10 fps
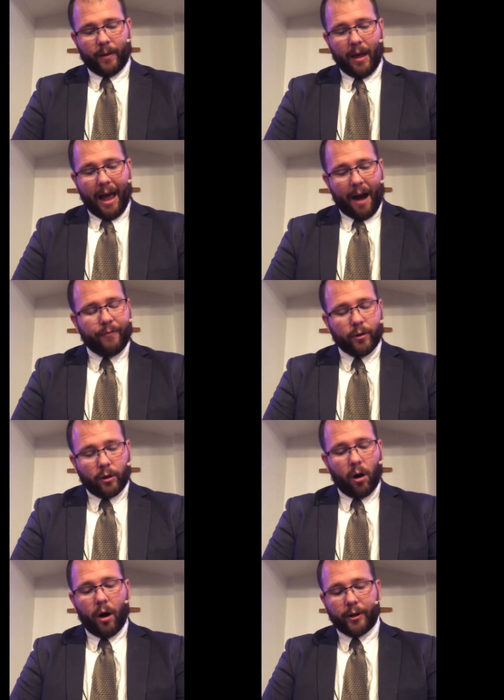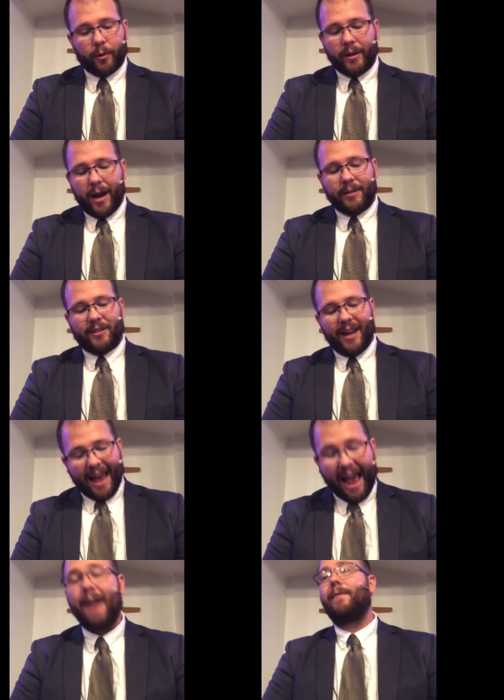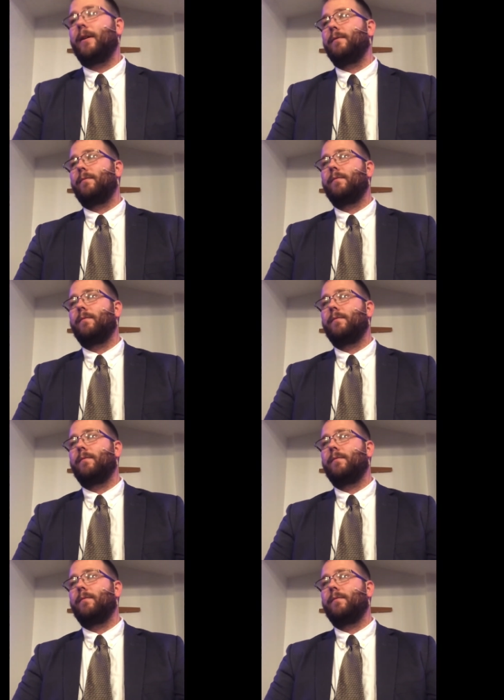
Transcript: After God creates heaven,